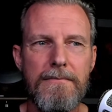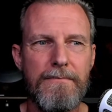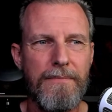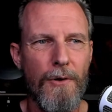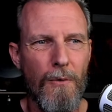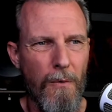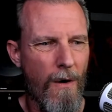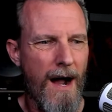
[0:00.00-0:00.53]

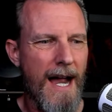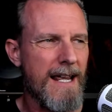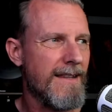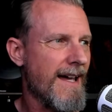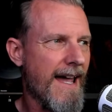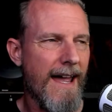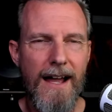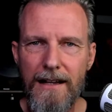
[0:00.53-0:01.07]
But why the
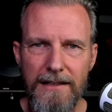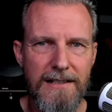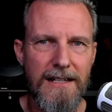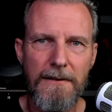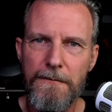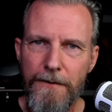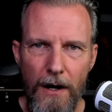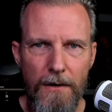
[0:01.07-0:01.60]
hell is he
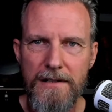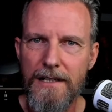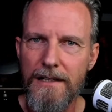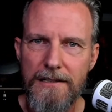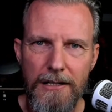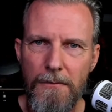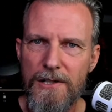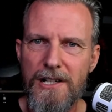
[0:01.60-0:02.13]
focusing
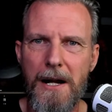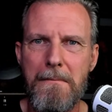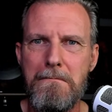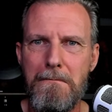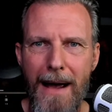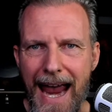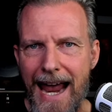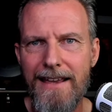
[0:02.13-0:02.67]
so much on
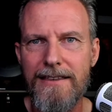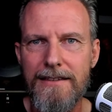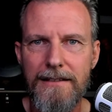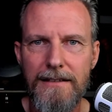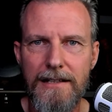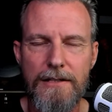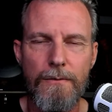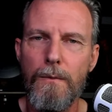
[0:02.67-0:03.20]
math?
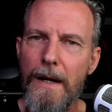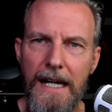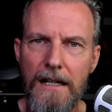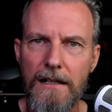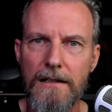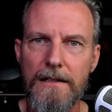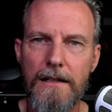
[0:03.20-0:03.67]
It's weird.